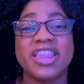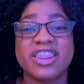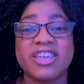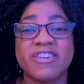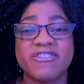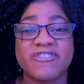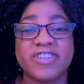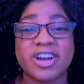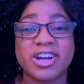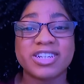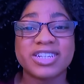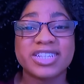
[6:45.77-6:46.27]

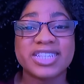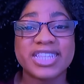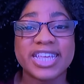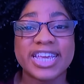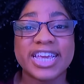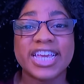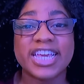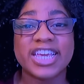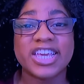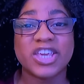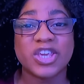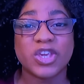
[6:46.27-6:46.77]
The first
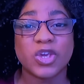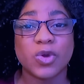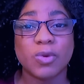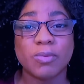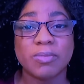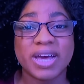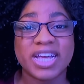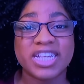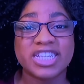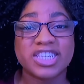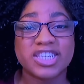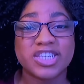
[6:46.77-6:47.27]
thing you
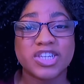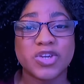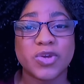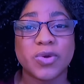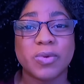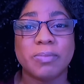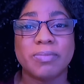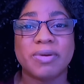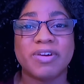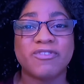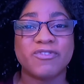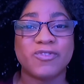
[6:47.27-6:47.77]
must
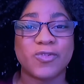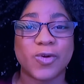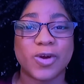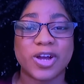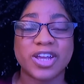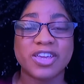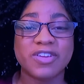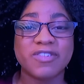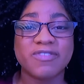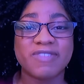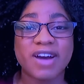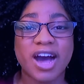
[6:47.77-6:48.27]
do before
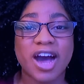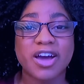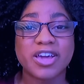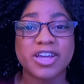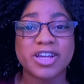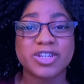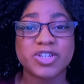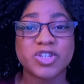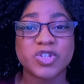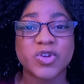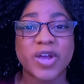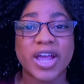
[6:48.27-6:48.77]
you file
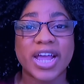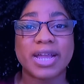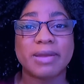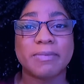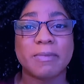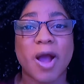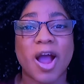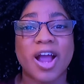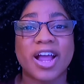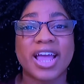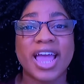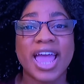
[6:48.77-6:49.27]
your
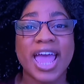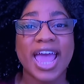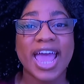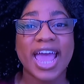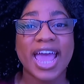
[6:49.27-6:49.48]
trademark